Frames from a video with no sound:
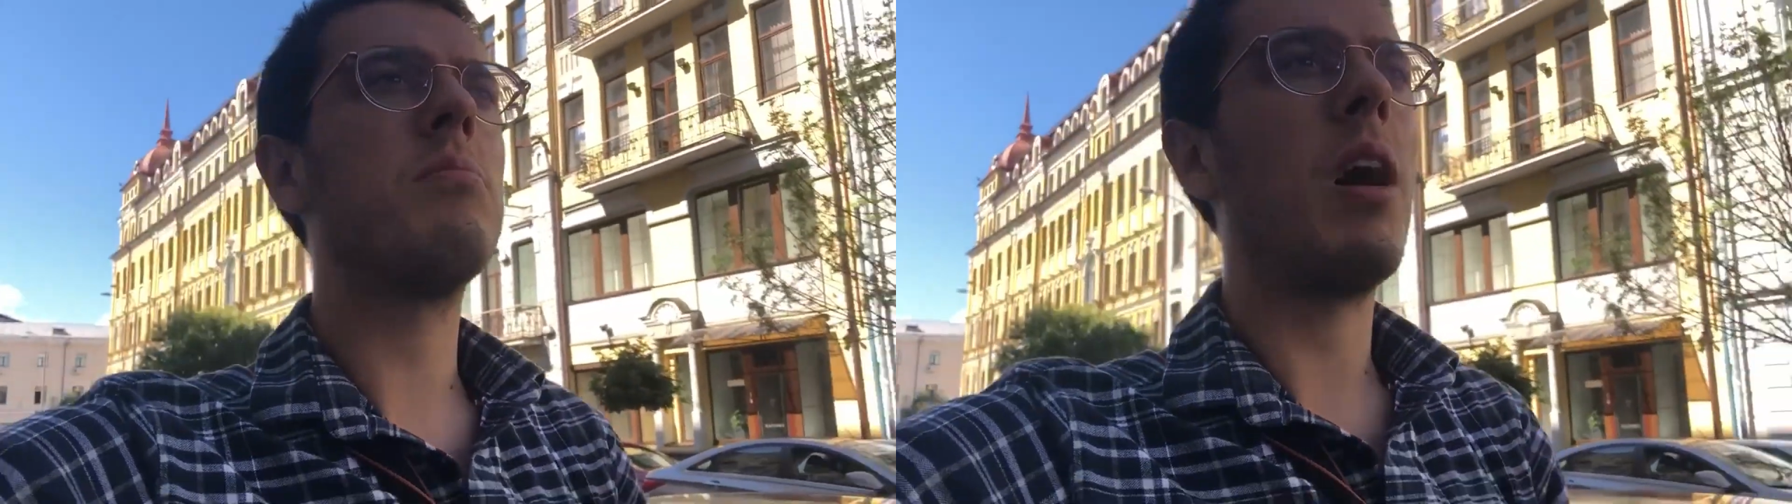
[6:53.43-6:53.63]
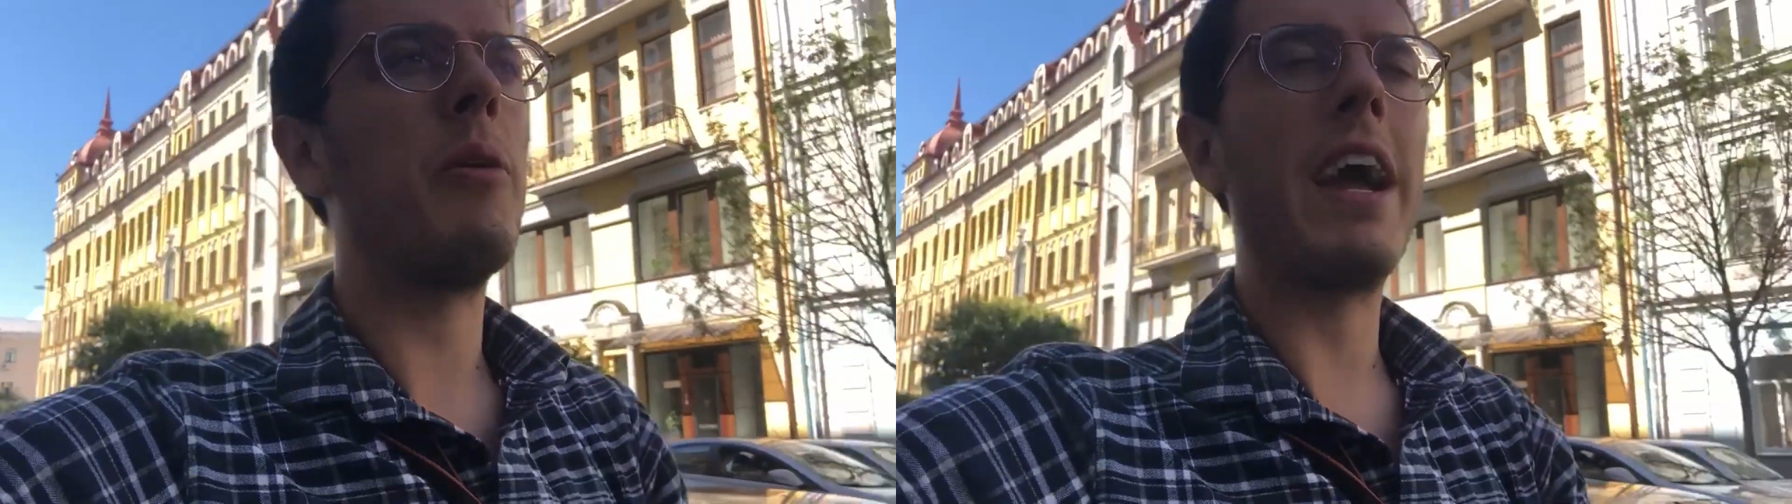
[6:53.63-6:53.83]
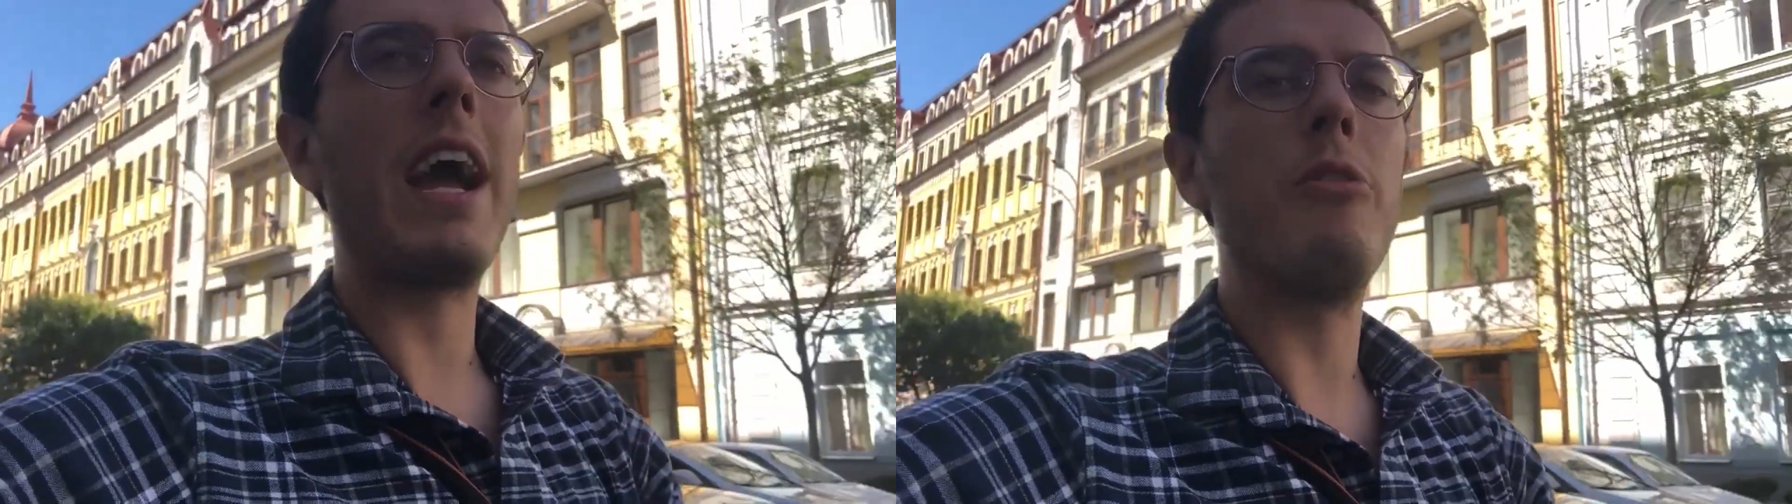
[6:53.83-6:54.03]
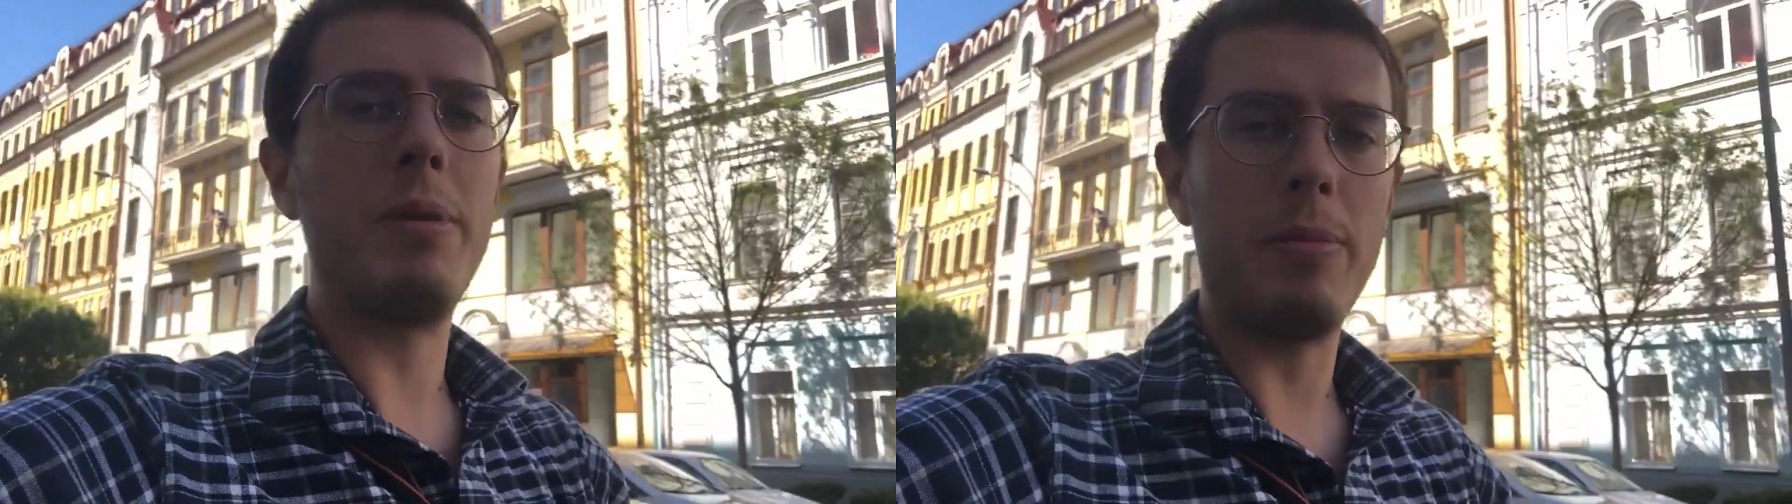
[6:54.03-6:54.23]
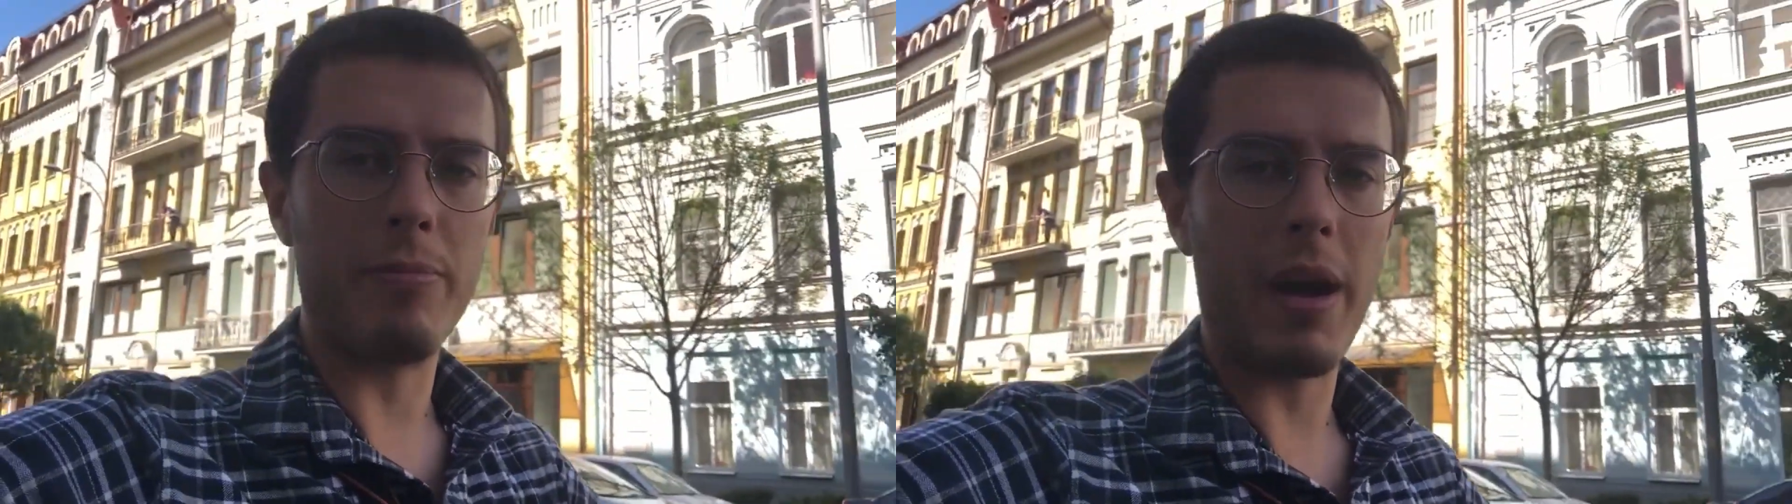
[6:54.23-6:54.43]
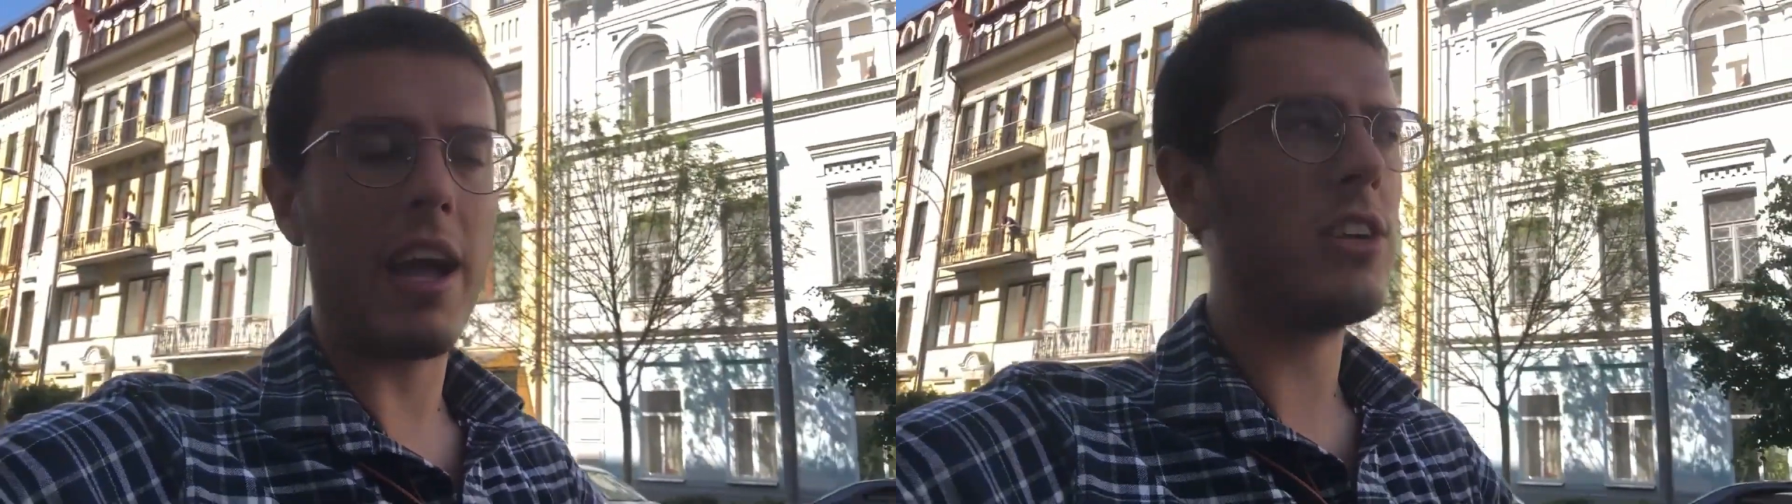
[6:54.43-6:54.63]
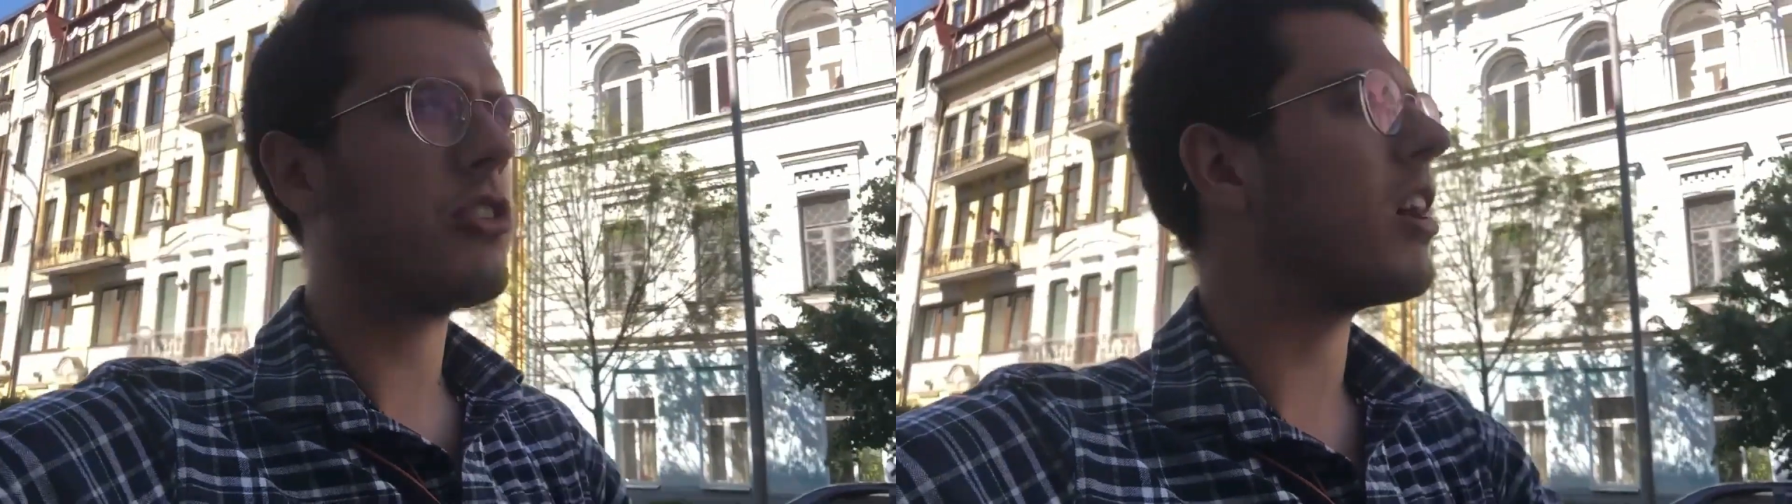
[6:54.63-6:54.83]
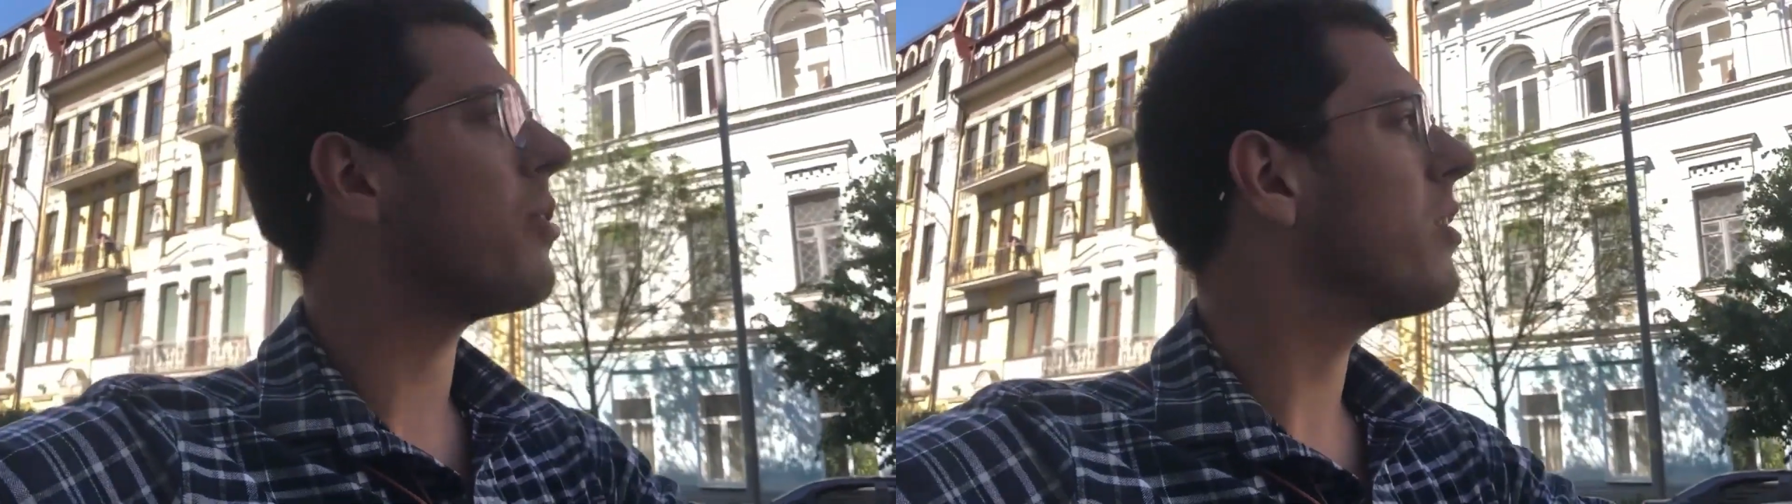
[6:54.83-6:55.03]
I would hang out with people of my age,
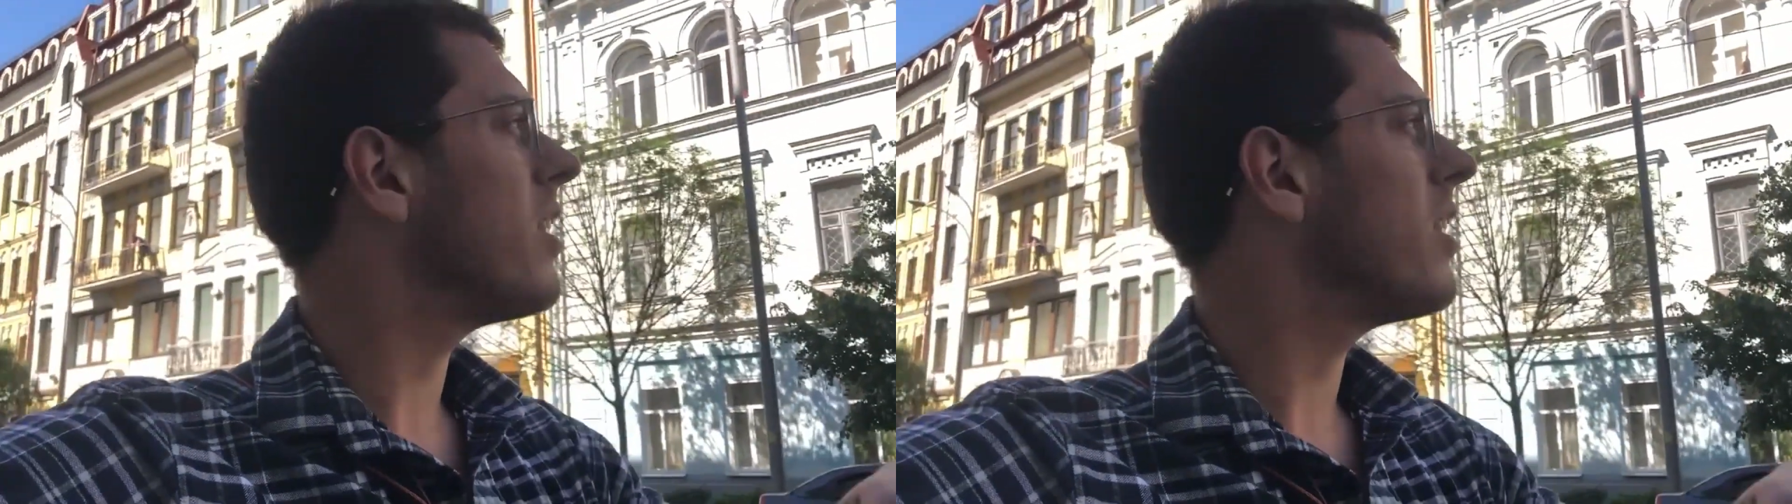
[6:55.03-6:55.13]
so